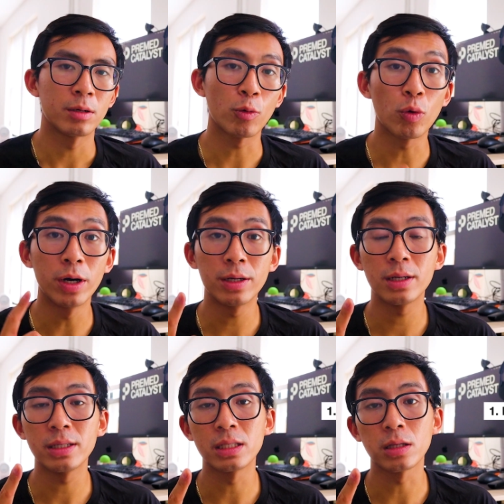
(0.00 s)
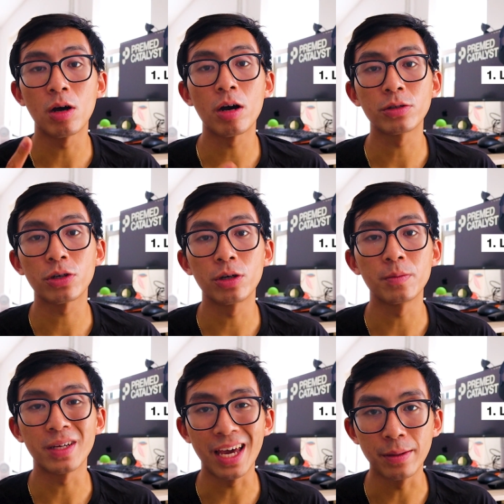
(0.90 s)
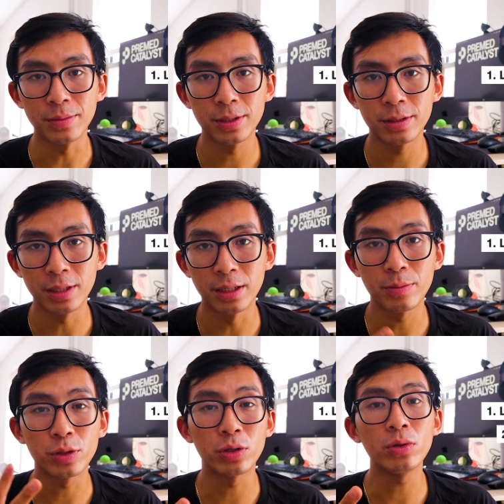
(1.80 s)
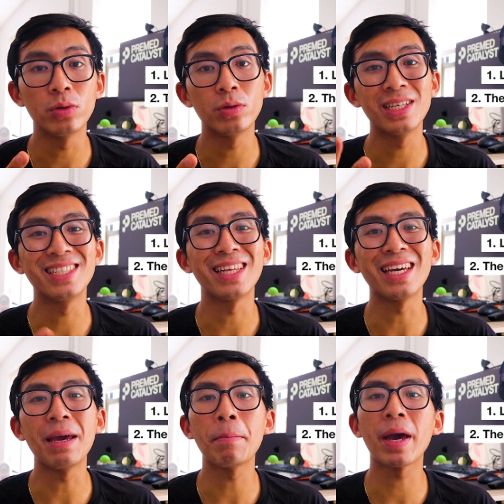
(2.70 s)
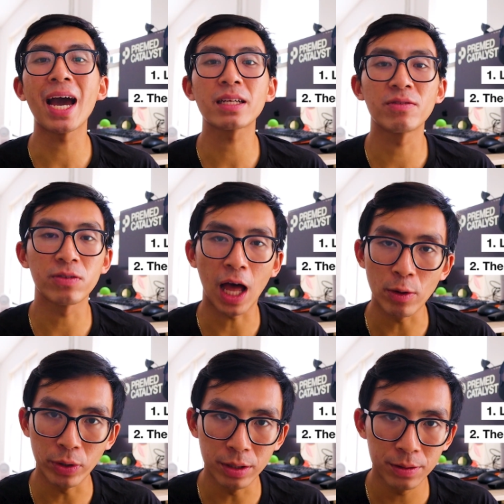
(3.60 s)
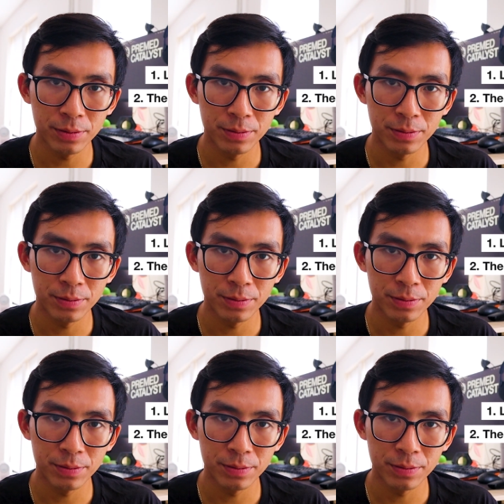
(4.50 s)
Number one is long-term gains. And number two is the impact flywheel.